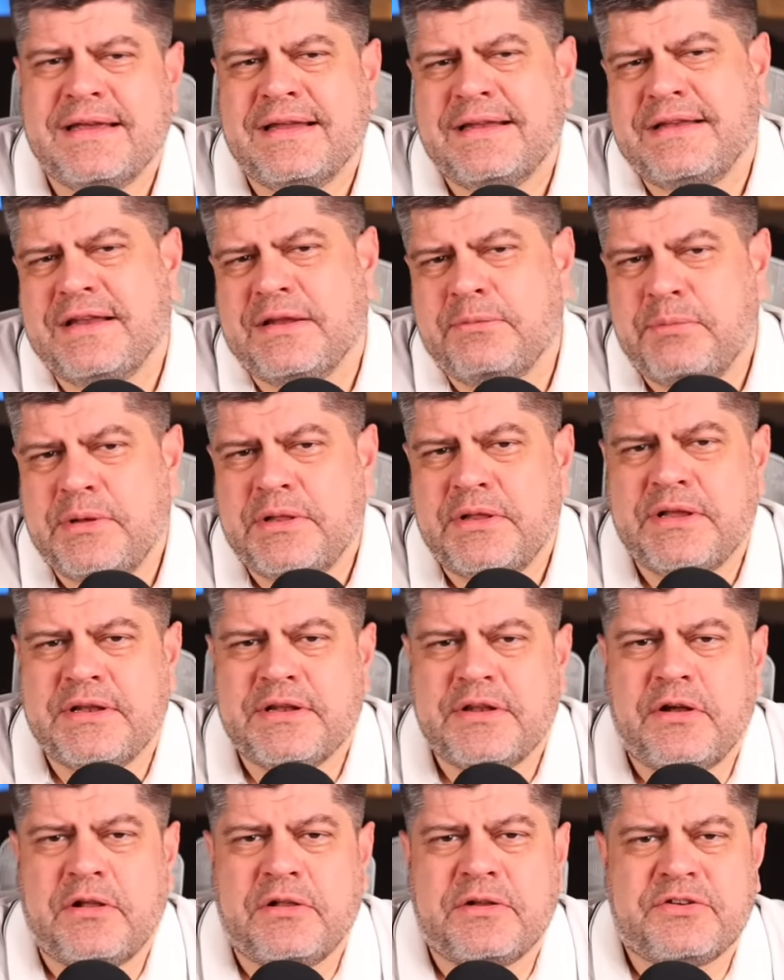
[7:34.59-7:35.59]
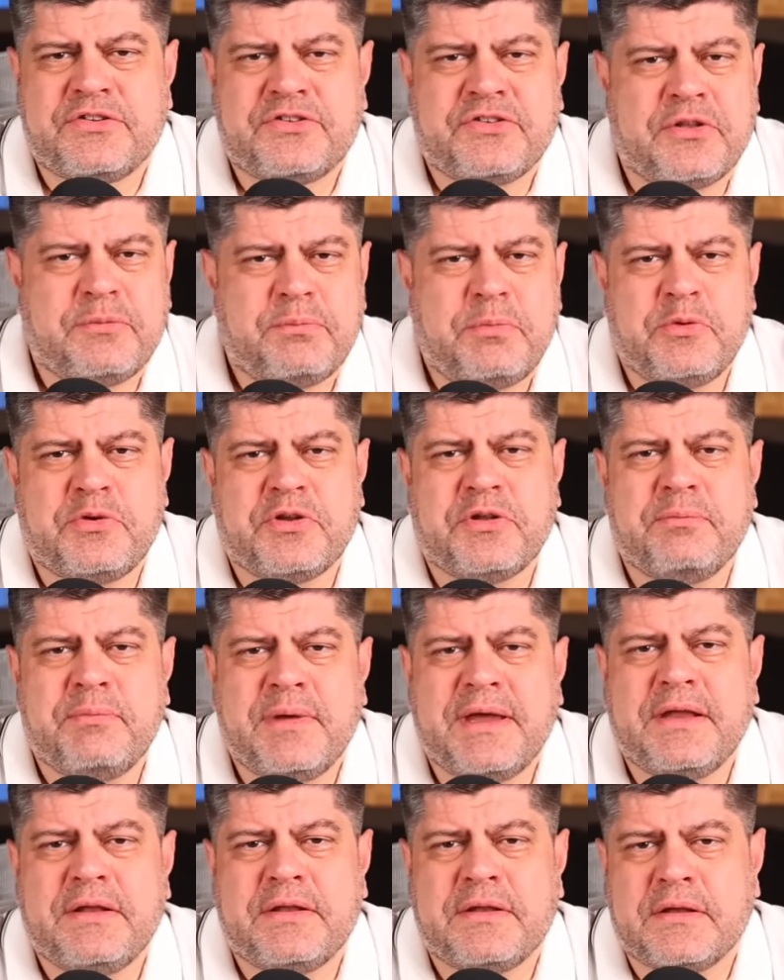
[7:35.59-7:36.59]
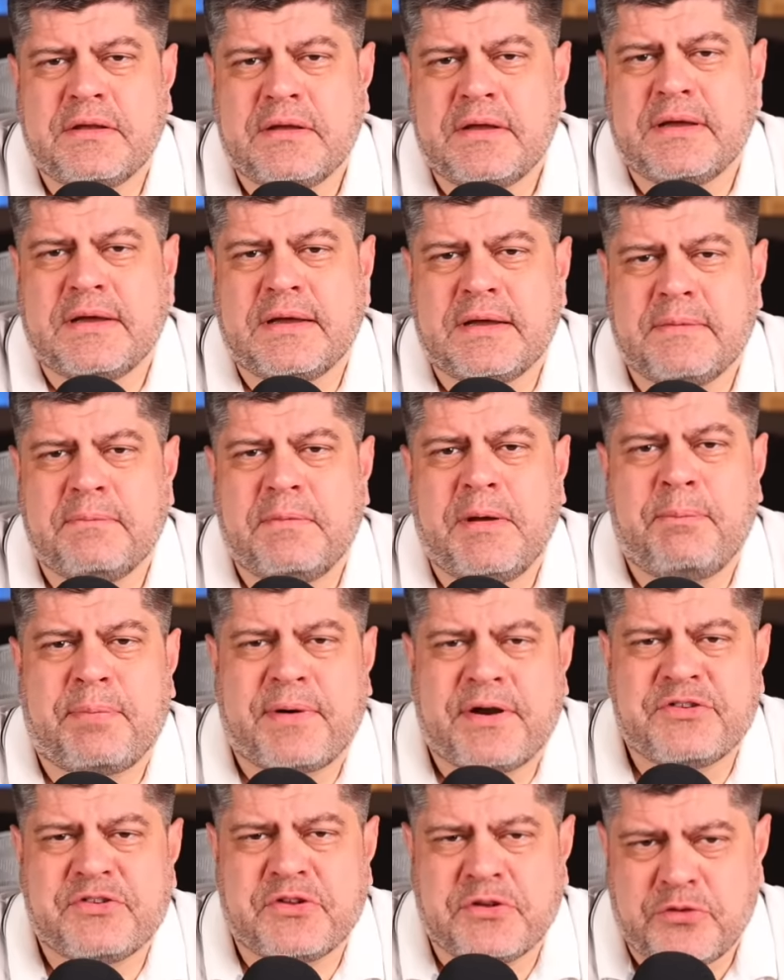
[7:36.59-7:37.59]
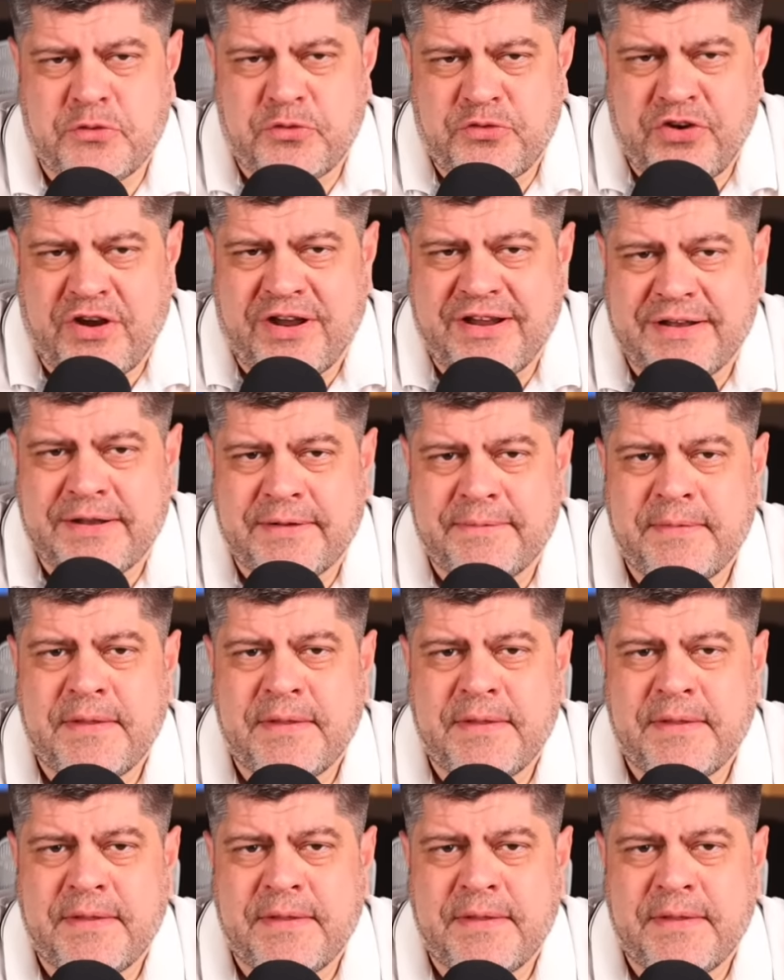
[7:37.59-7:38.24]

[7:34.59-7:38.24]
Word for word: $10 billion that Putin made a present to China.